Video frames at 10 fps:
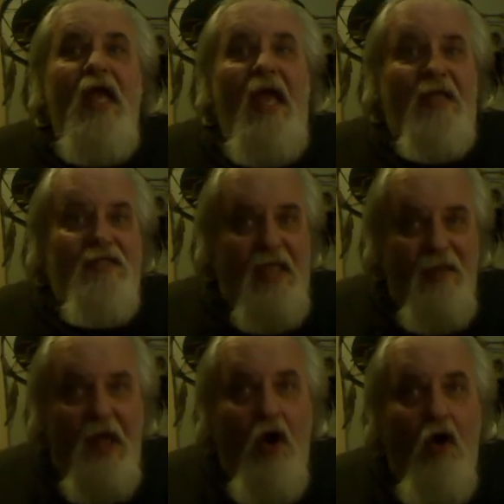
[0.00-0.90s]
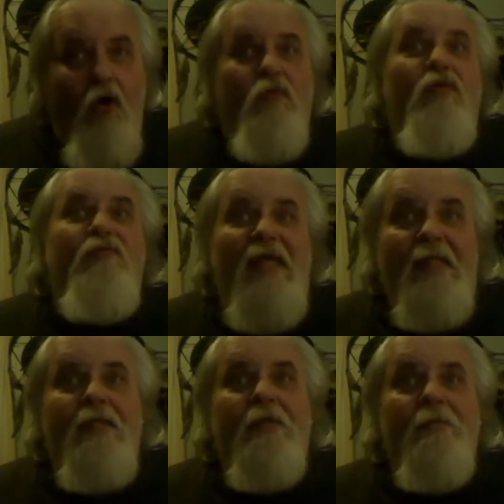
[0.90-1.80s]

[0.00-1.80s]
and say they are on their feet.